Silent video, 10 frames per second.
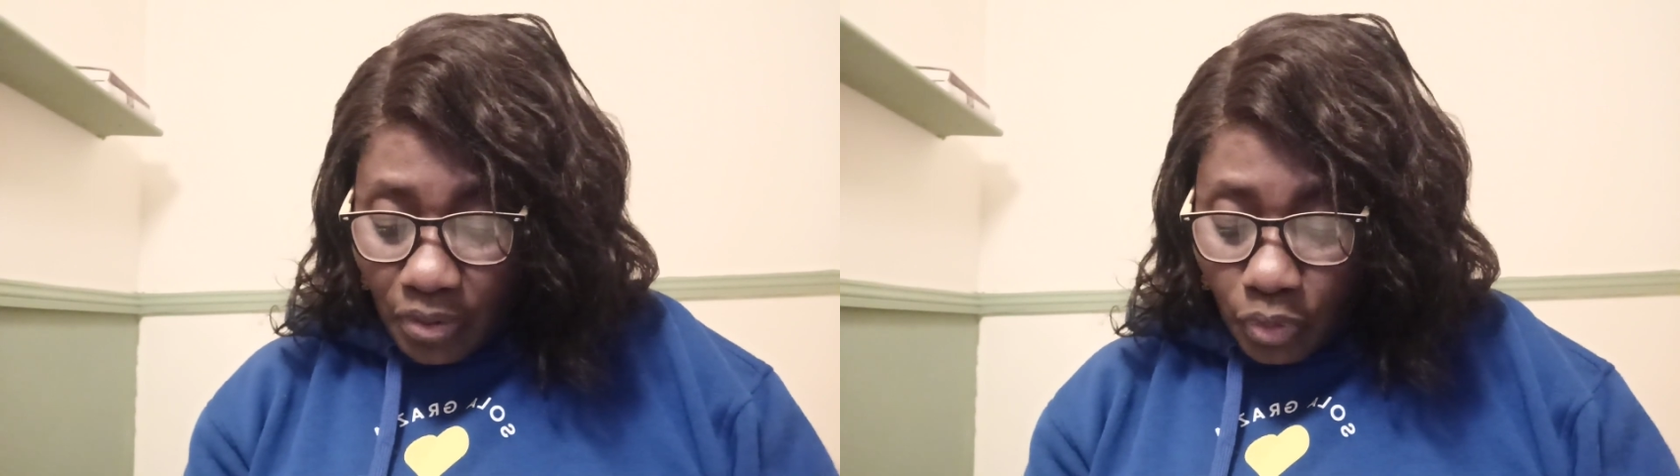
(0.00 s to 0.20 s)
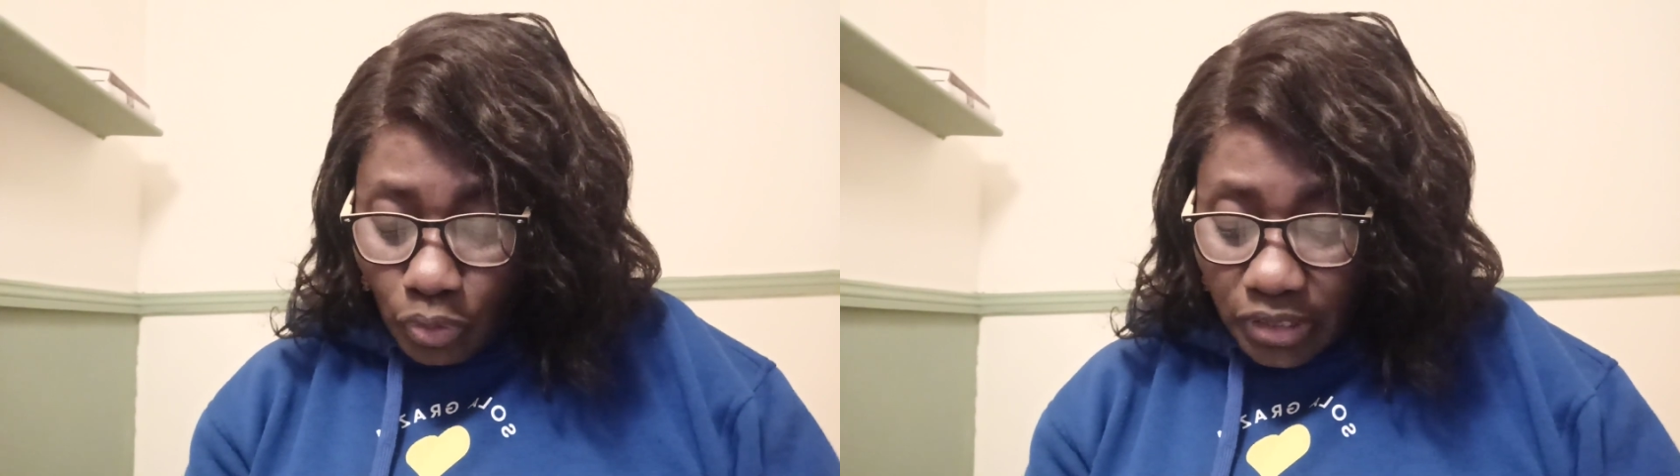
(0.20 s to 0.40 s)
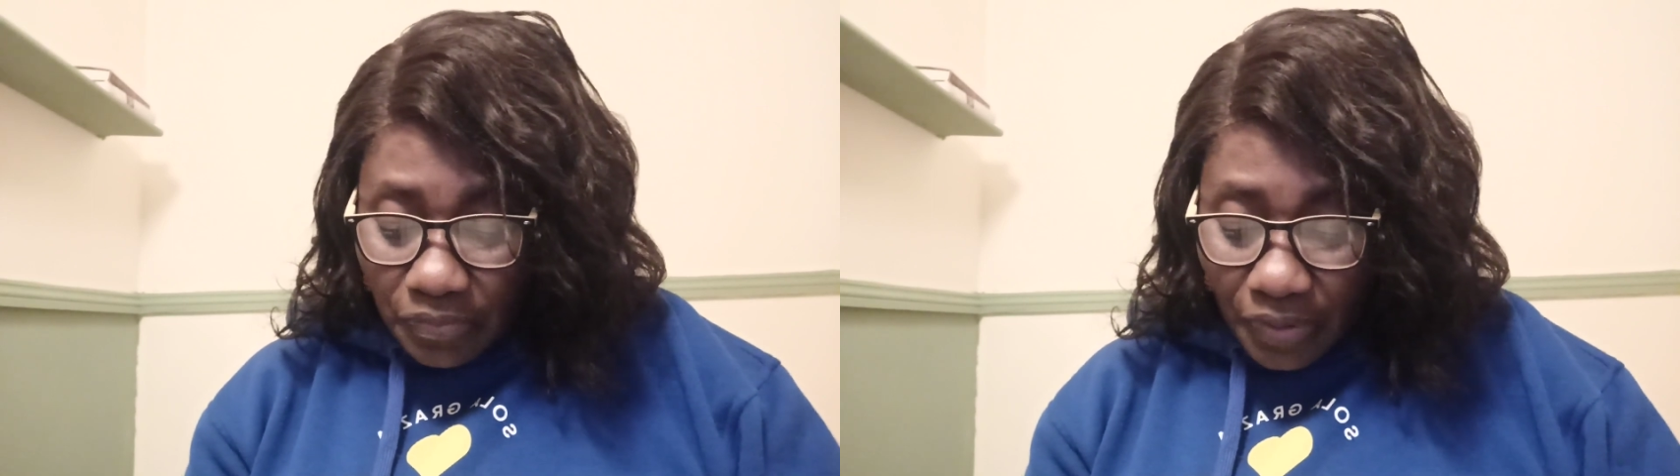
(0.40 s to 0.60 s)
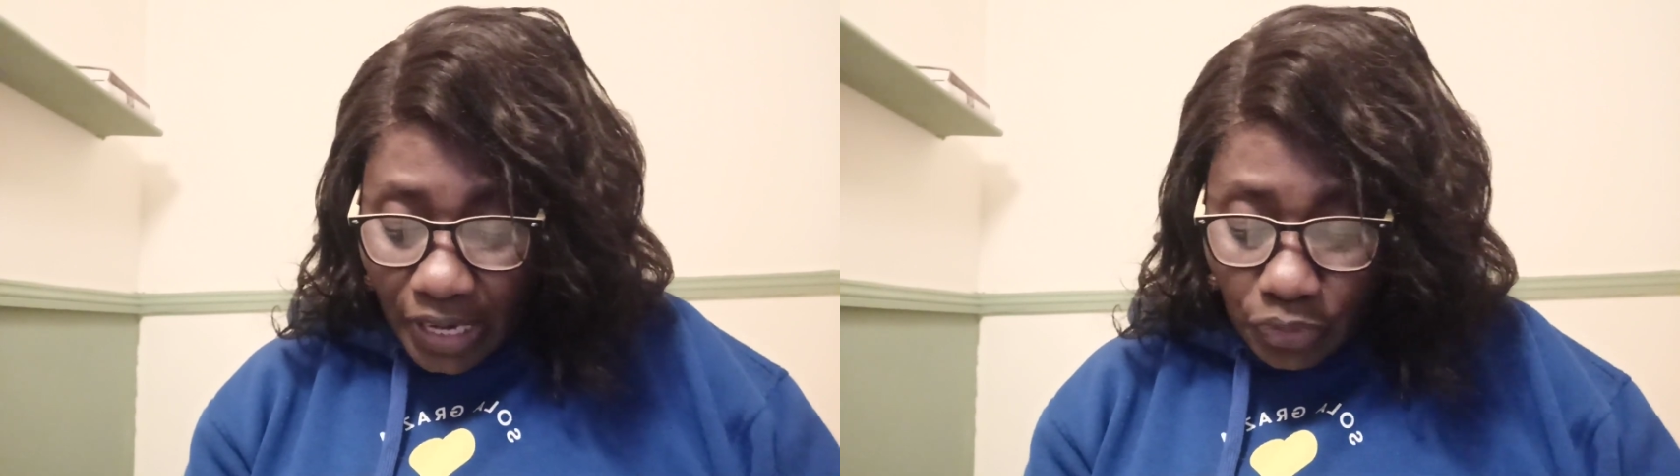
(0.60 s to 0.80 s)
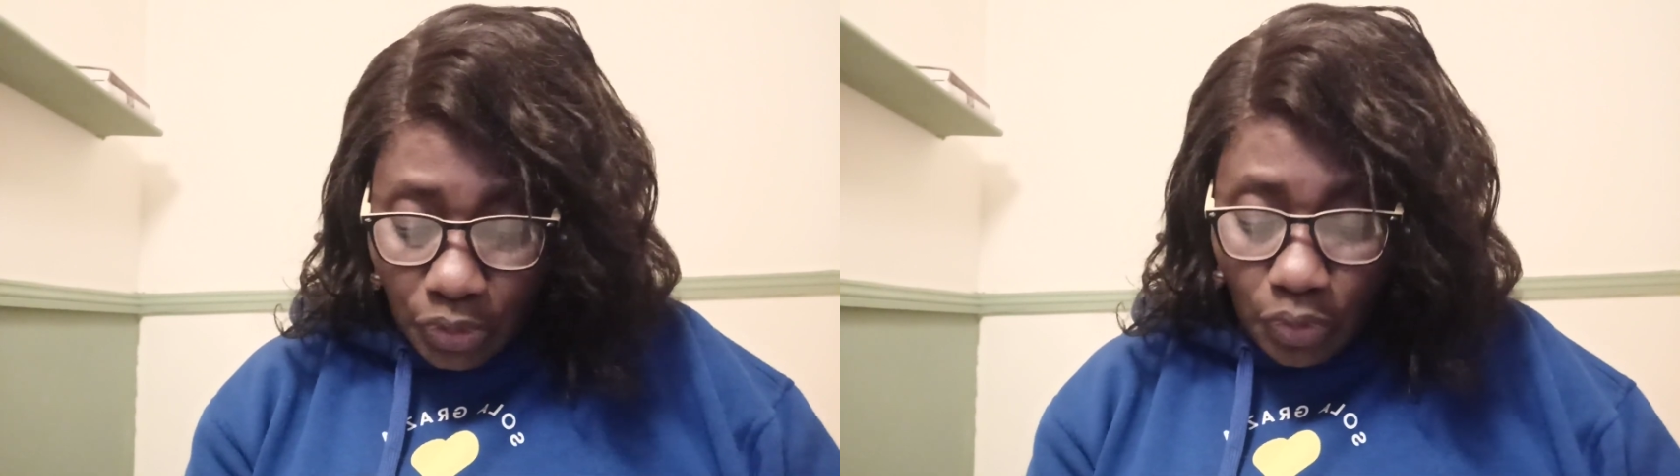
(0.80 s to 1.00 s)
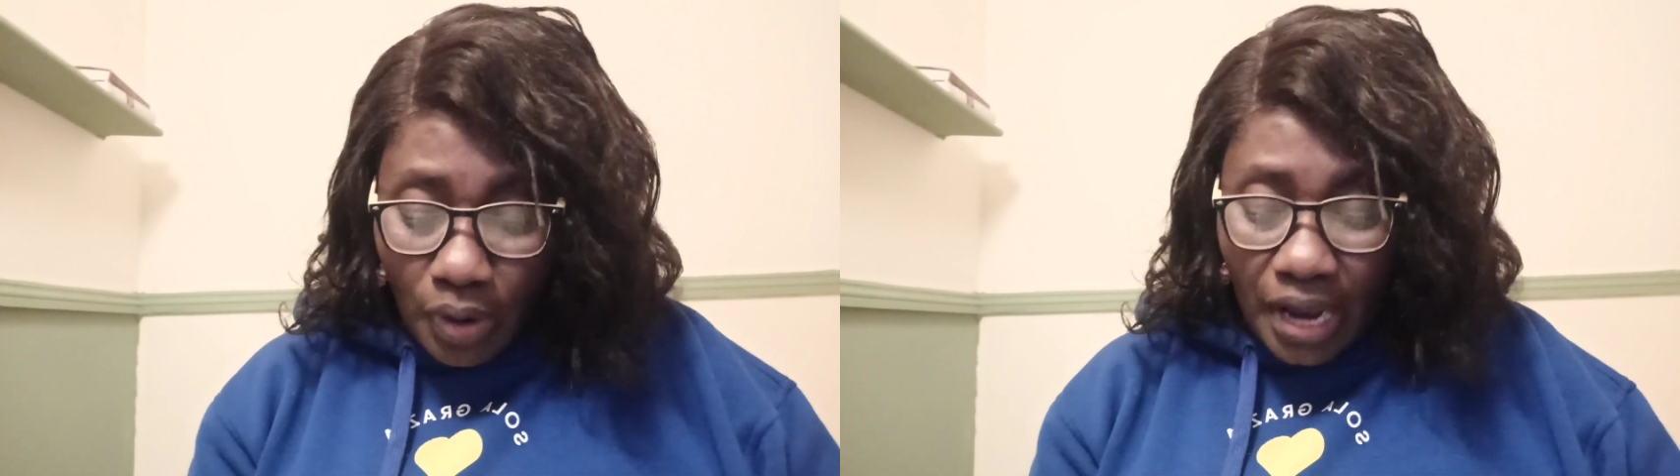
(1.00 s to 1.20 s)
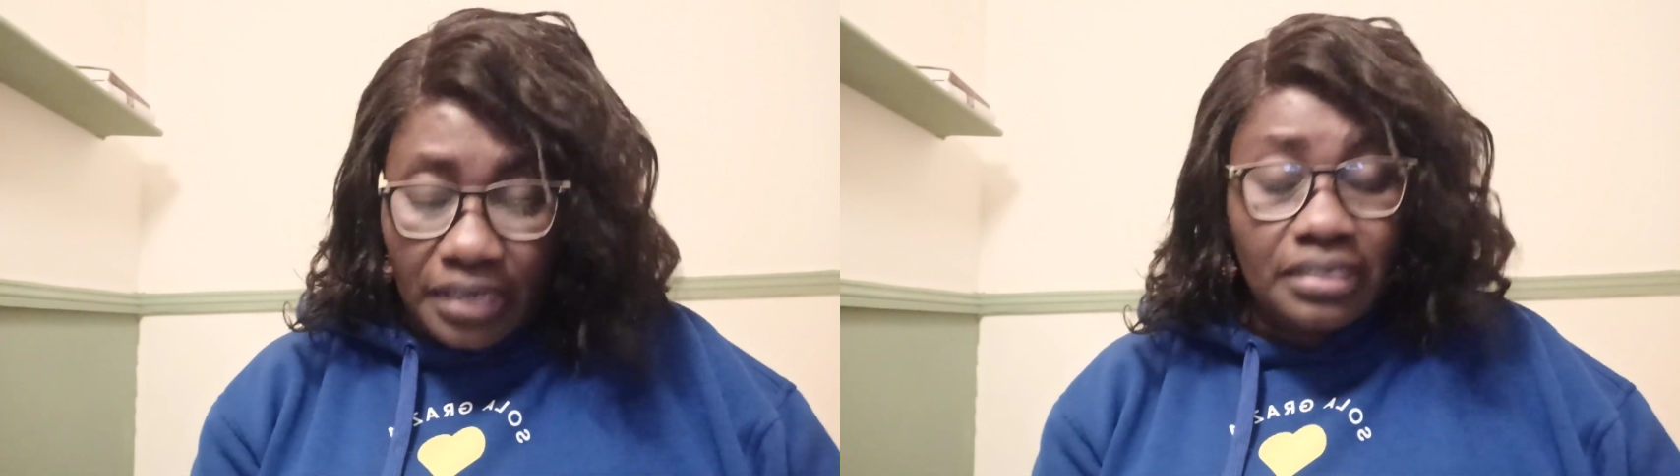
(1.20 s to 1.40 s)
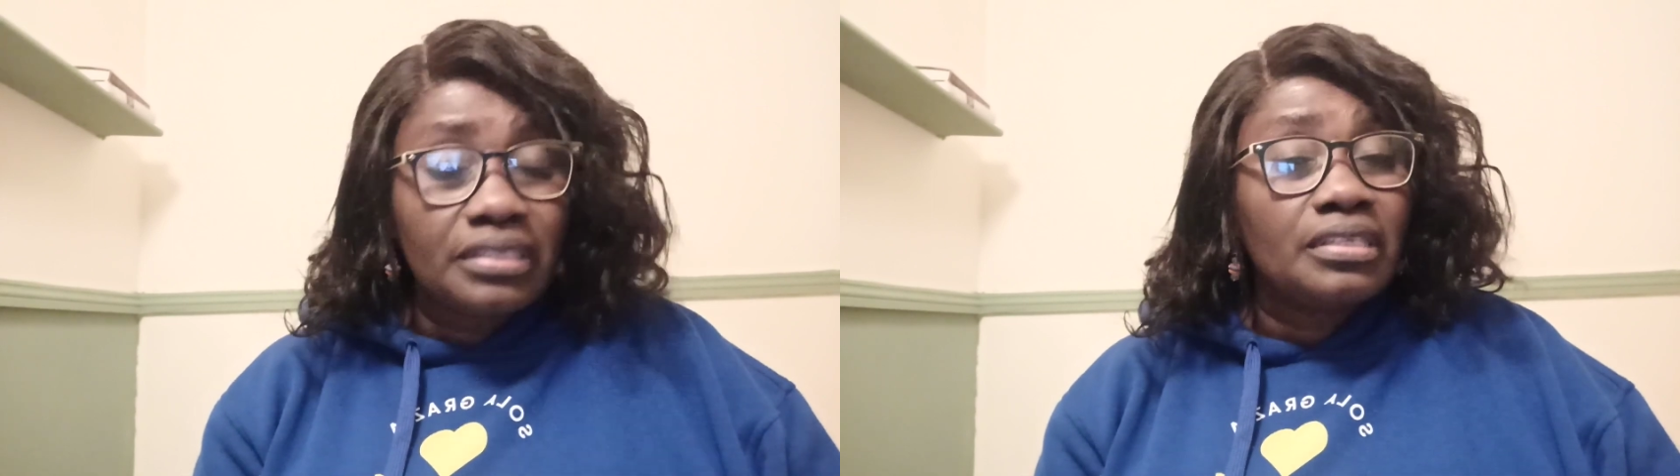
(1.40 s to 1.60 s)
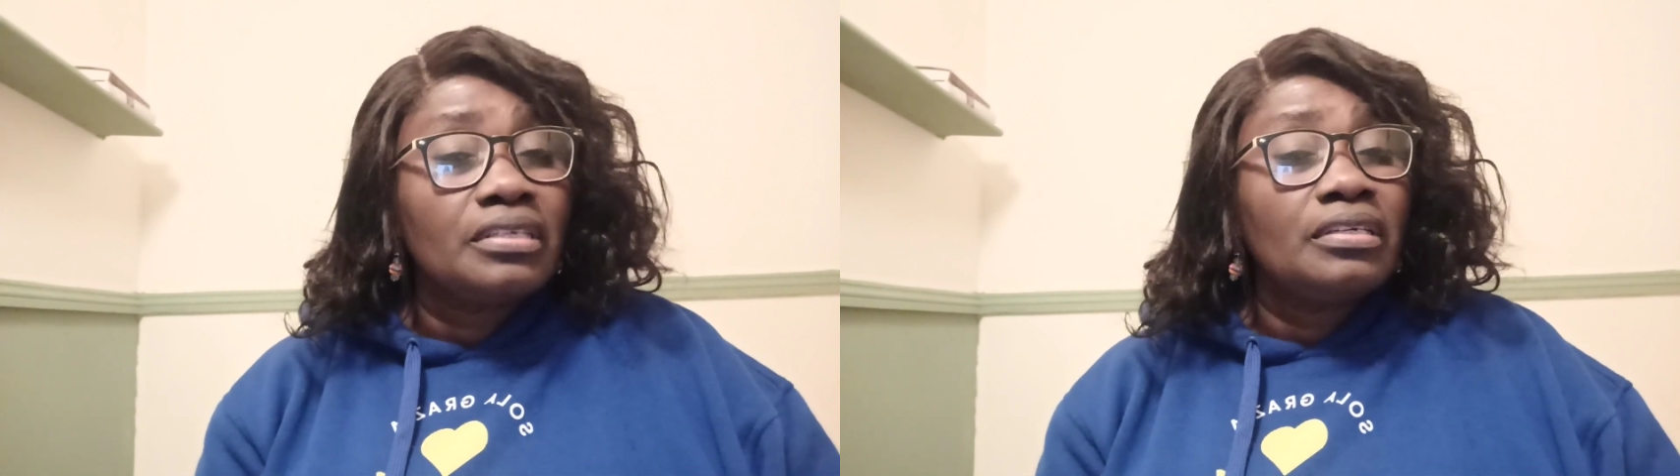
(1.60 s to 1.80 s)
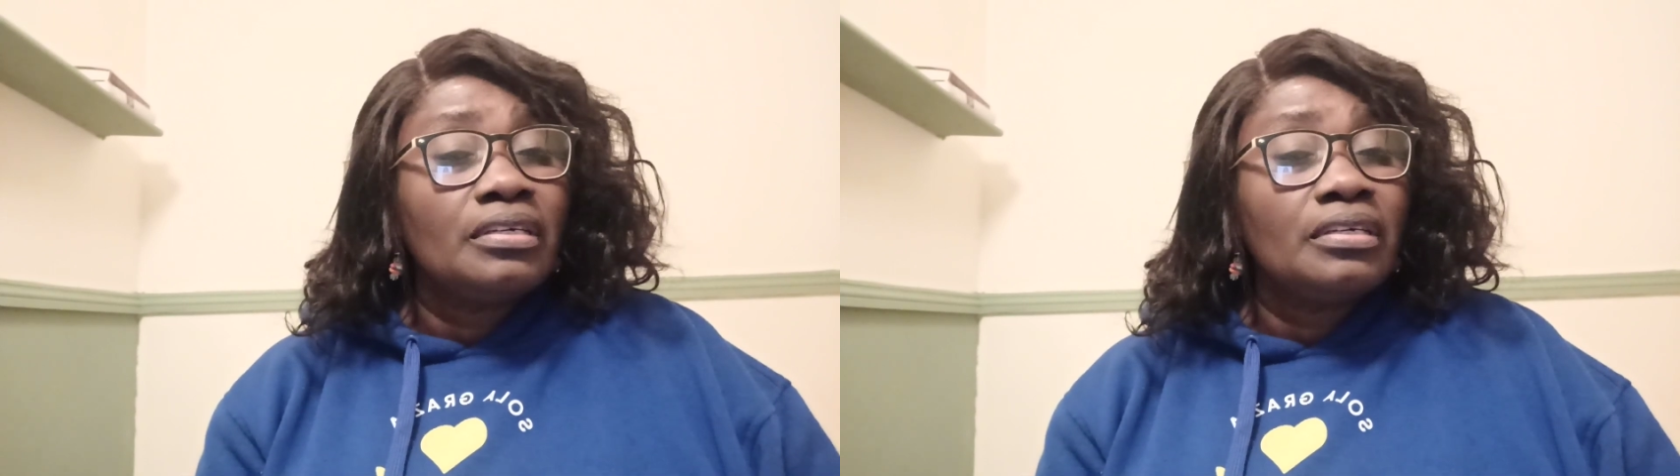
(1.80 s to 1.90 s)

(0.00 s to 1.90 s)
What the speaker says: crucified with Christ